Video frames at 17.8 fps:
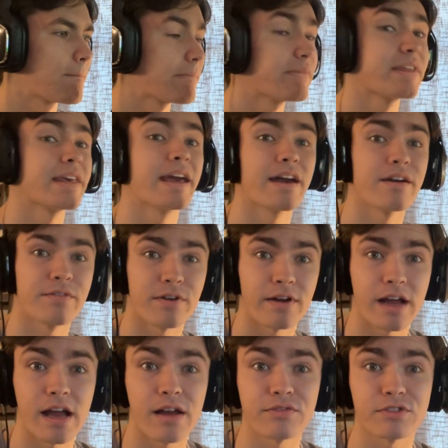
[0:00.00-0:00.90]
The ever
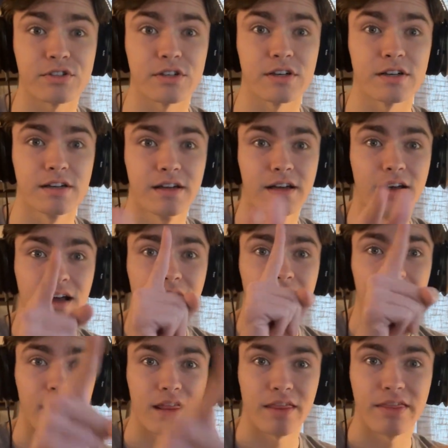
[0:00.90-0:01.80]
after.
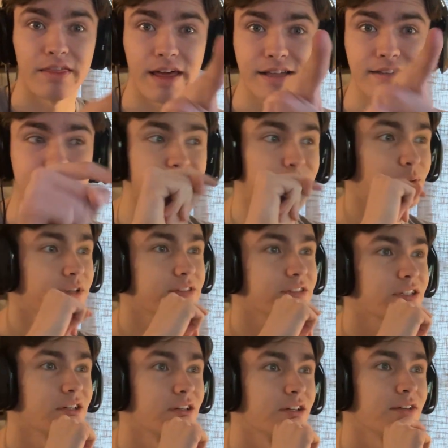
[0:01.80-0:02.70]
That's what
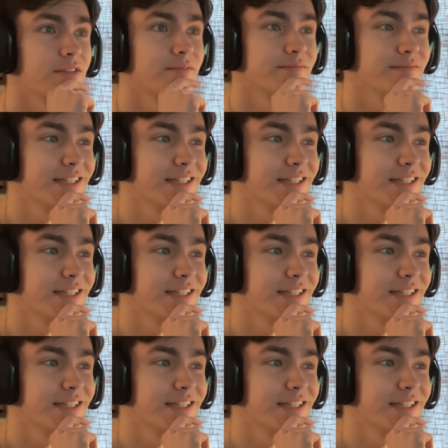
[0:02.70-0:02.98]
it's Wait, called.